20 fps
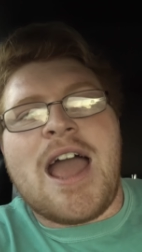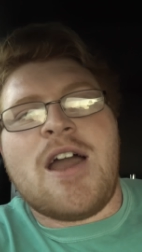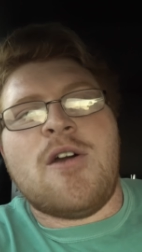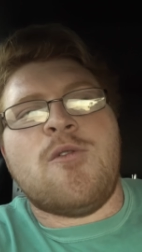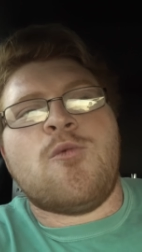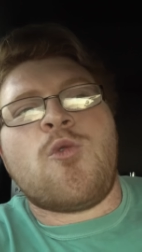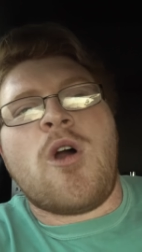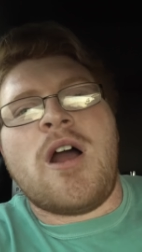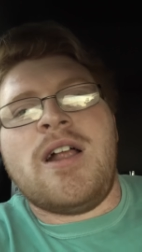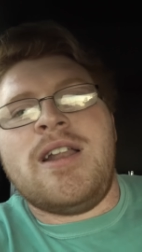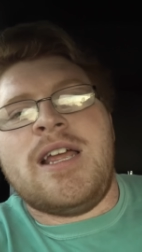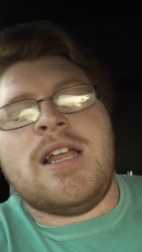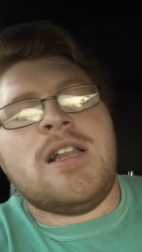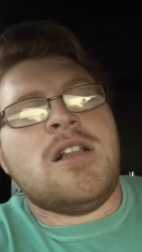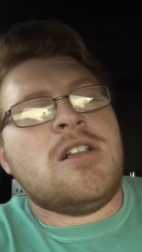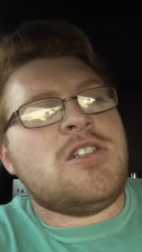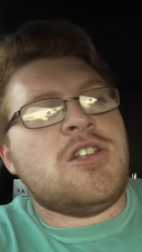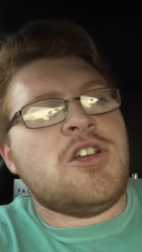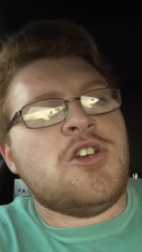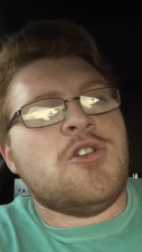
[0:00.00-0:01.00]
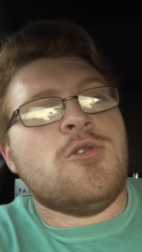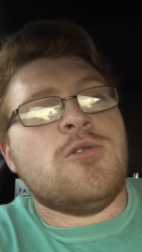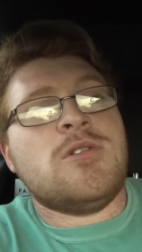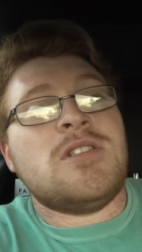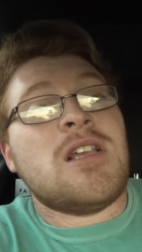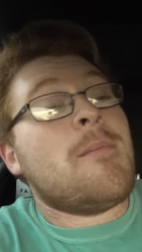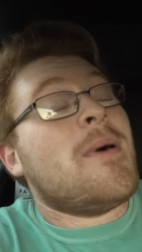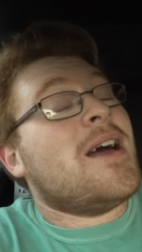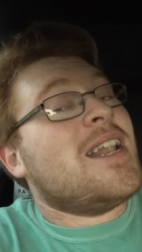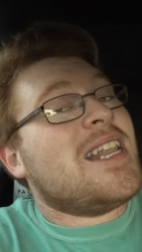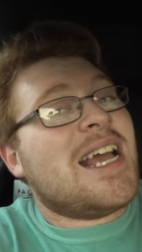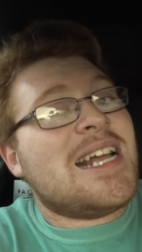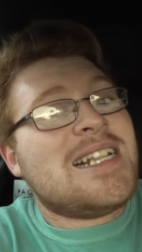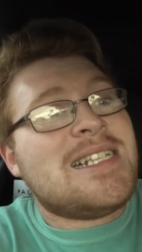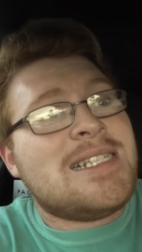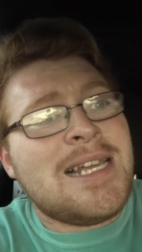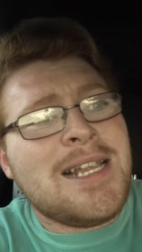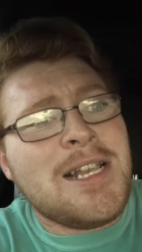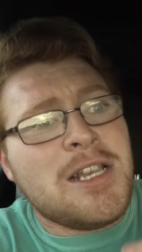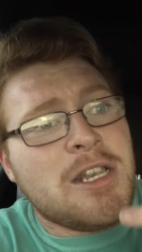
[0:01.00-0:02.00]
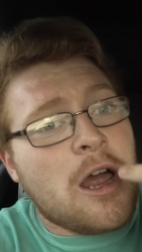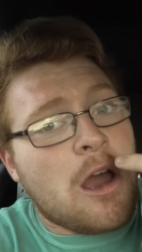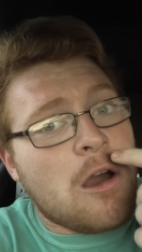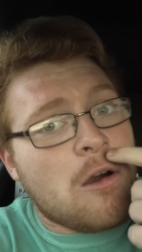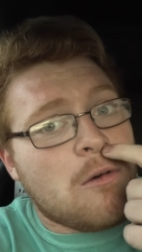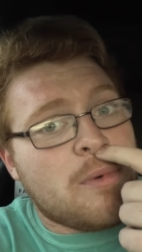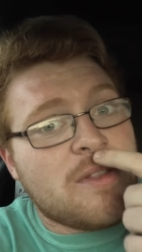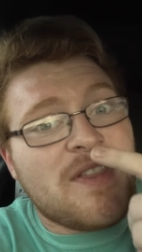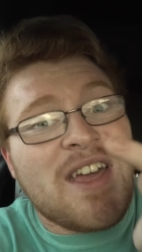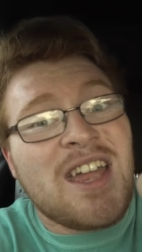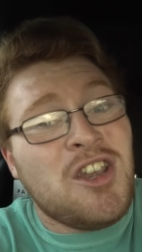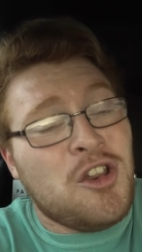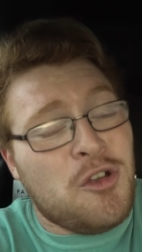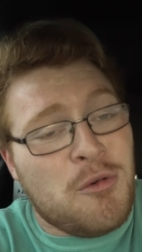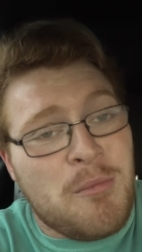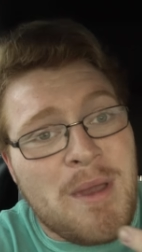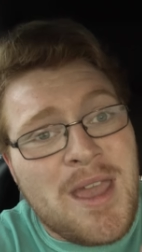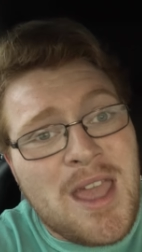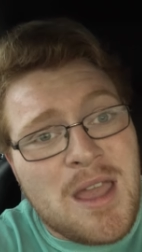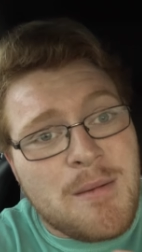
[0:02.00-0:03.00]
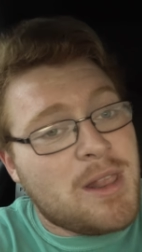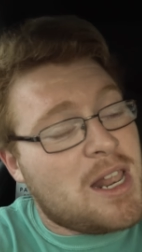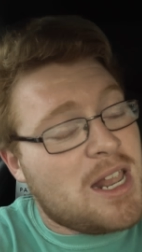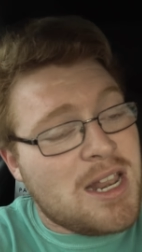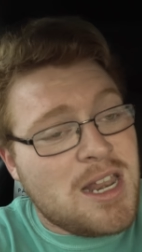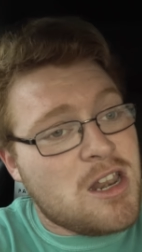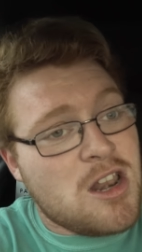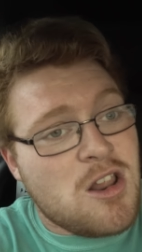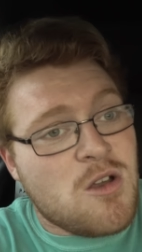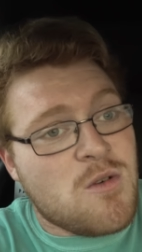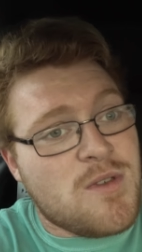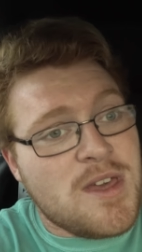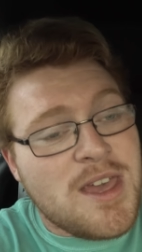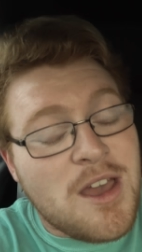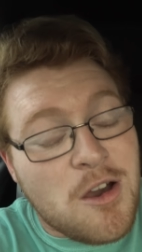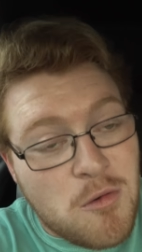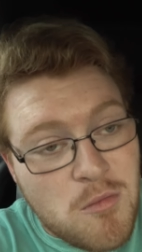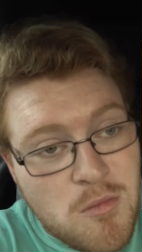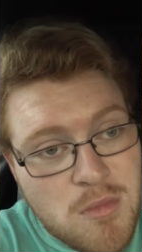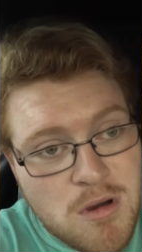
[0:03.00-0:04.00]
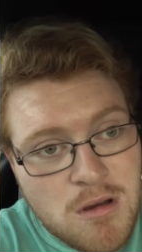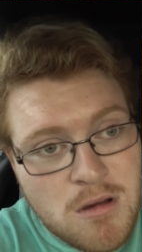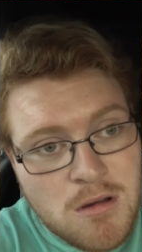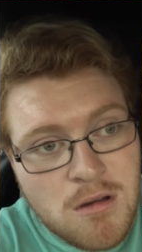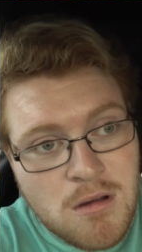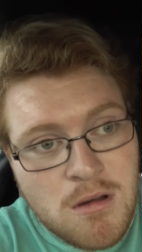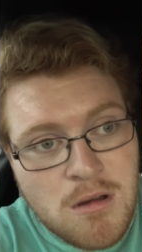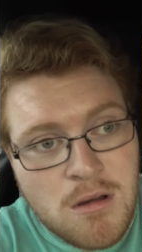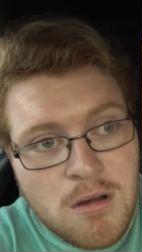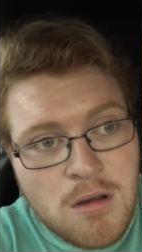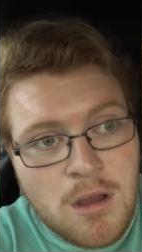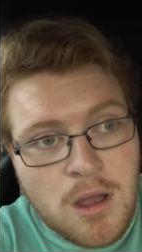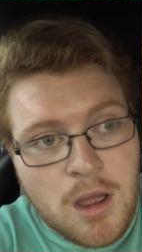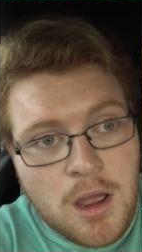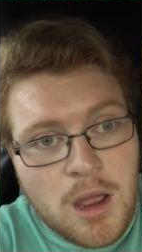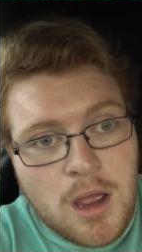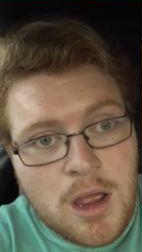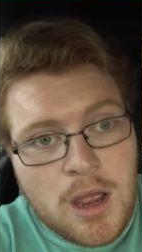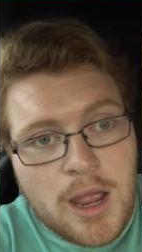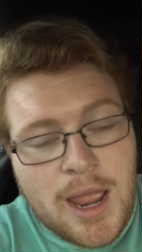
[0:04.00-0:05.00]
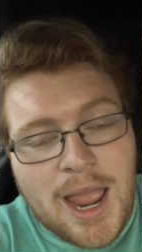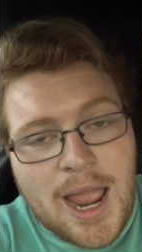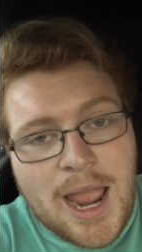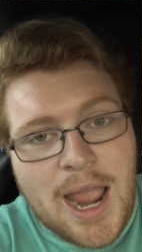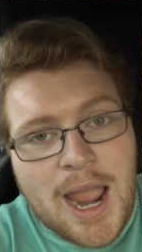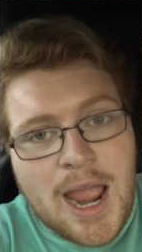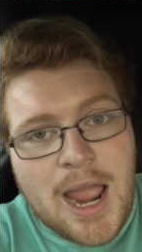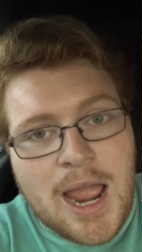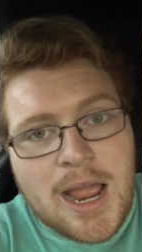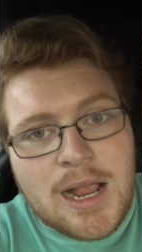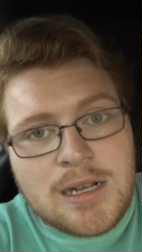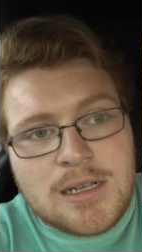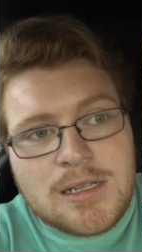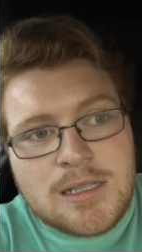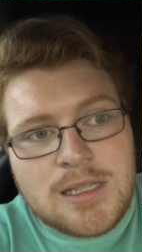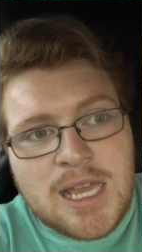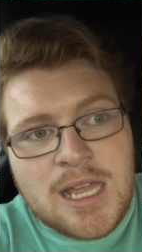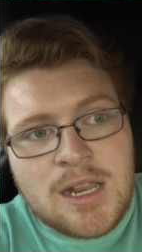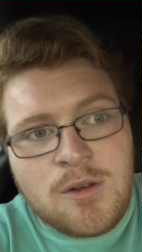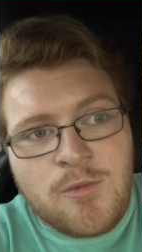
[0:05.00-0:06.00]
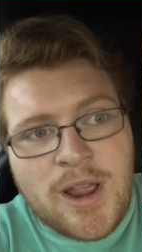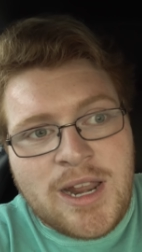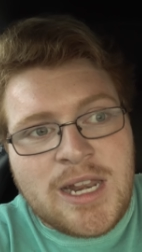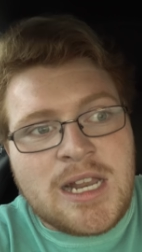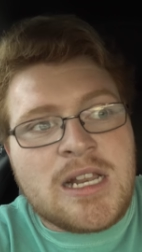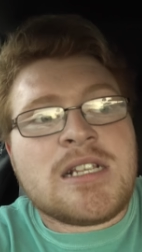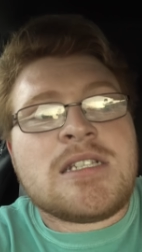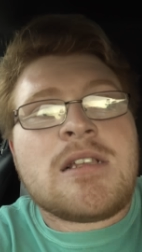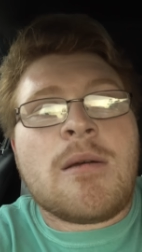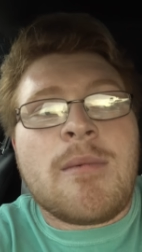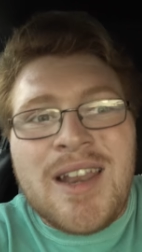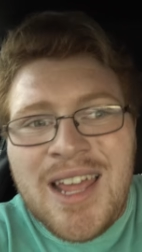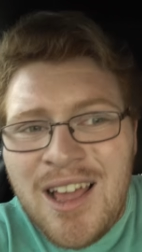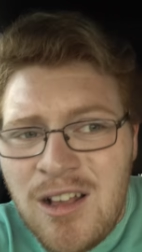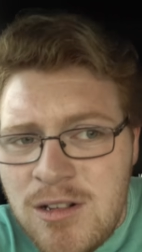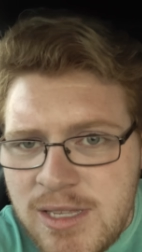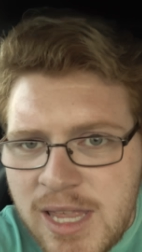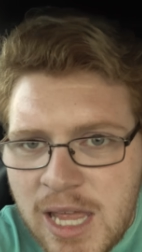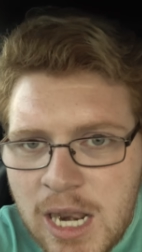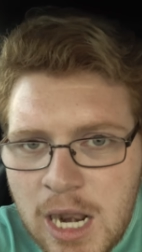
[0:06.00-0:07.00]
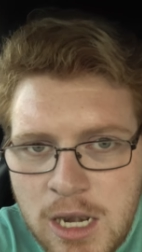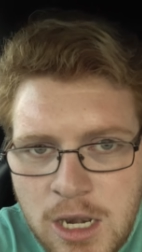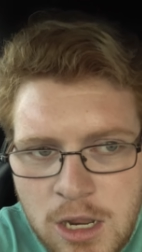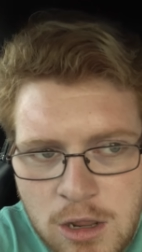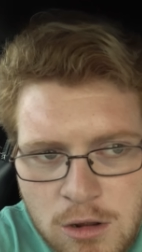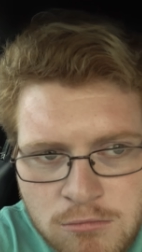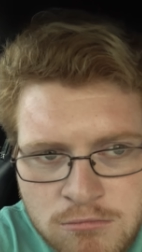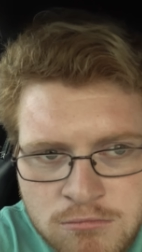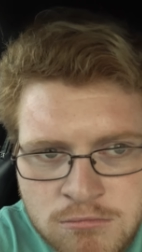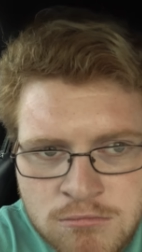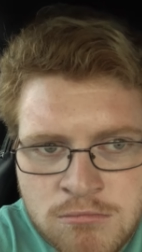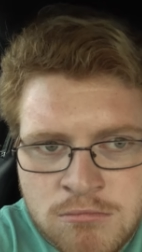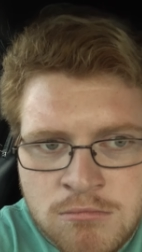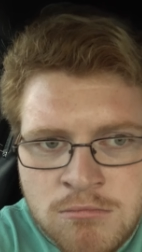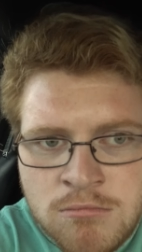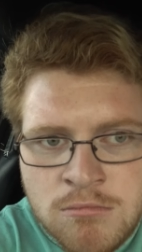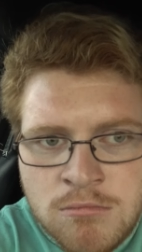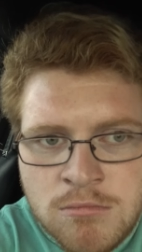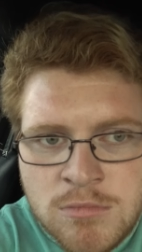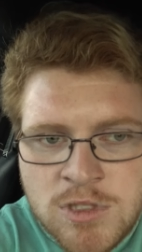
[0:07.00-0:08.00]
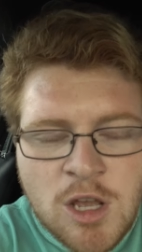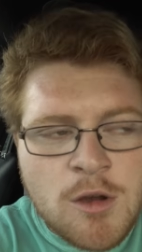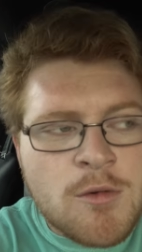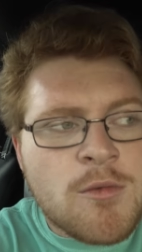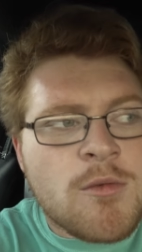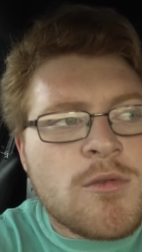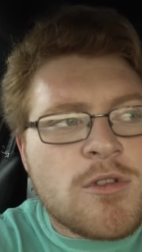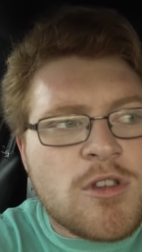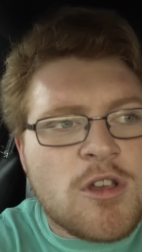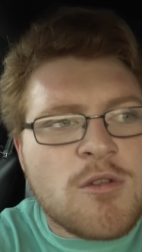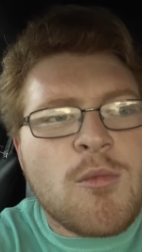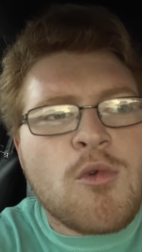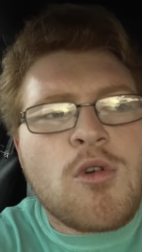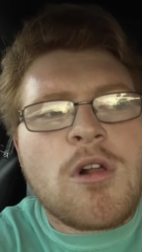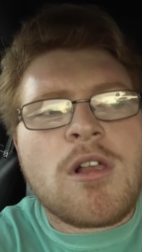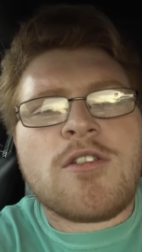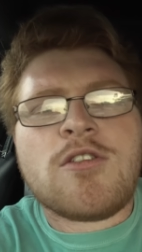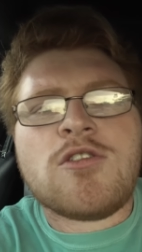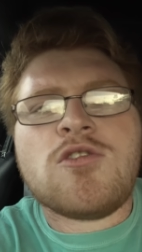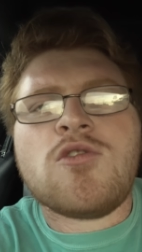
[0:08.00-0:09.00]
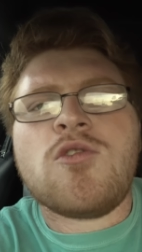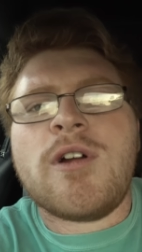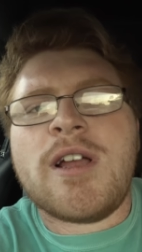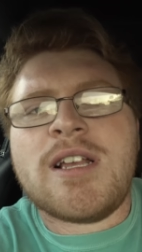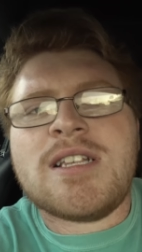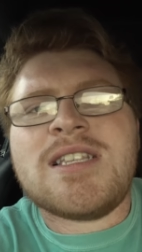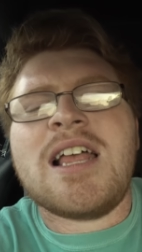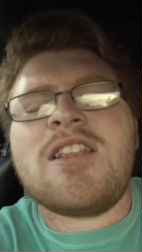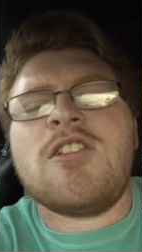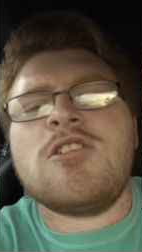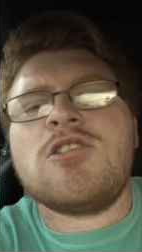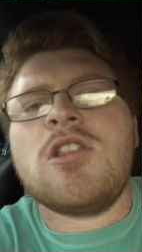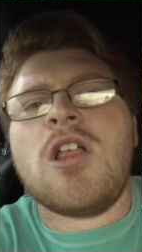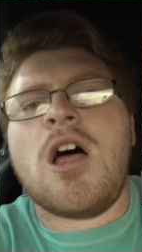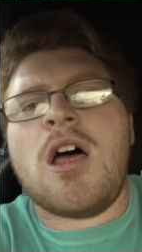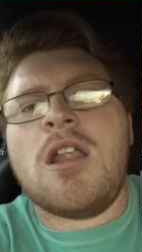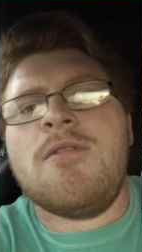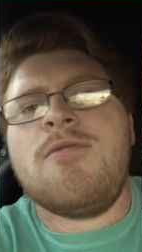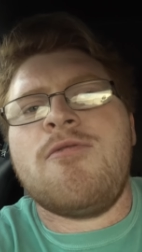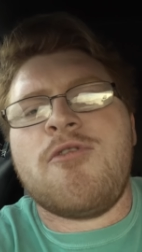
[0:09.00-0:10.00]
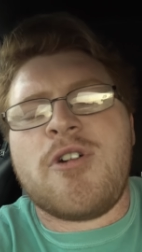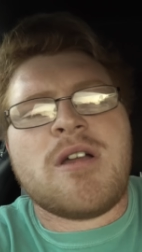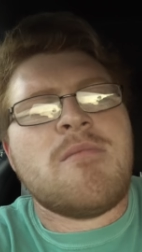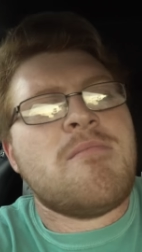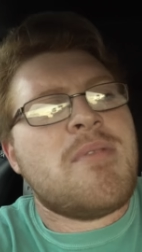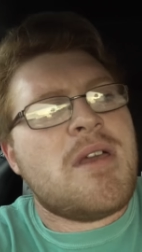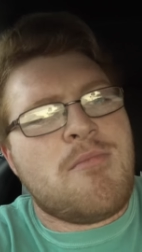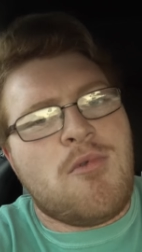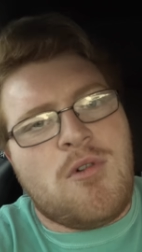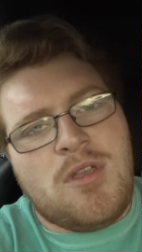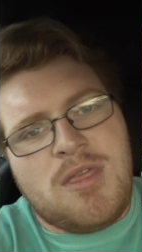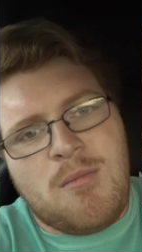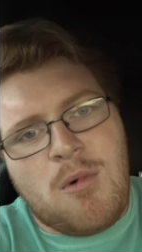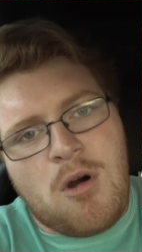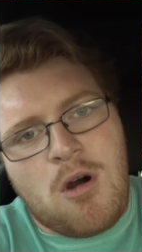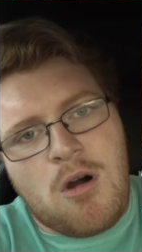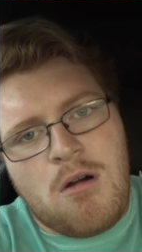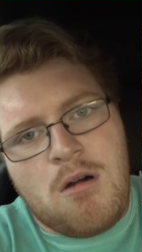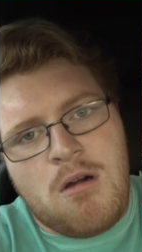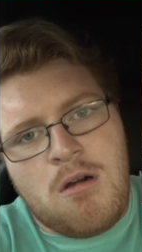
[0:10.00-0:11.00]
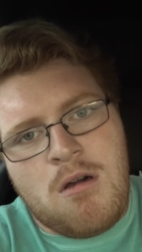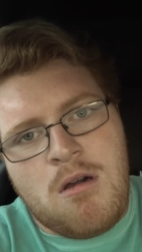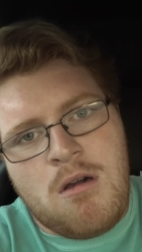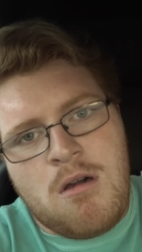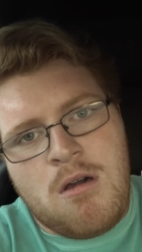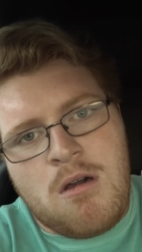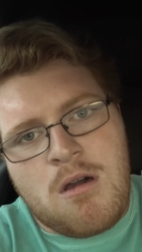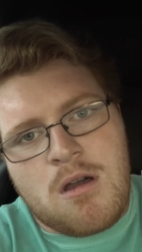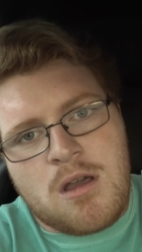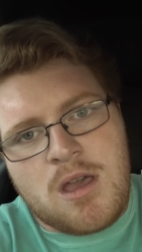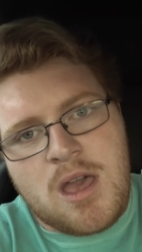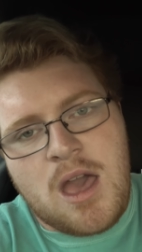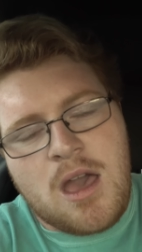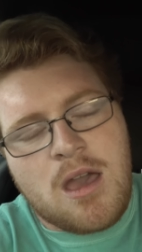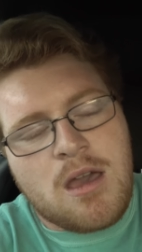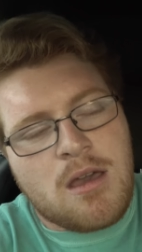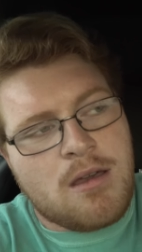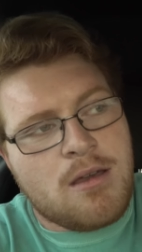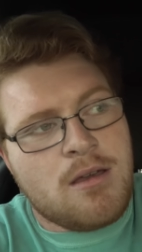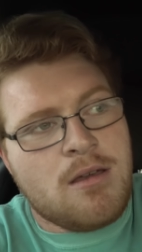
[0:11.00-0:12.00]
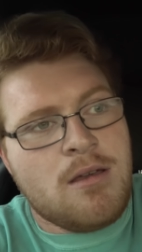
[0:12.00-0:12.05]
And run into somebody I didn't know, but they knew me, but I didn't know them. And then ran into somebody else that I knew. So the moral of the story is that there's a lot of freaking people in the mall. Okay.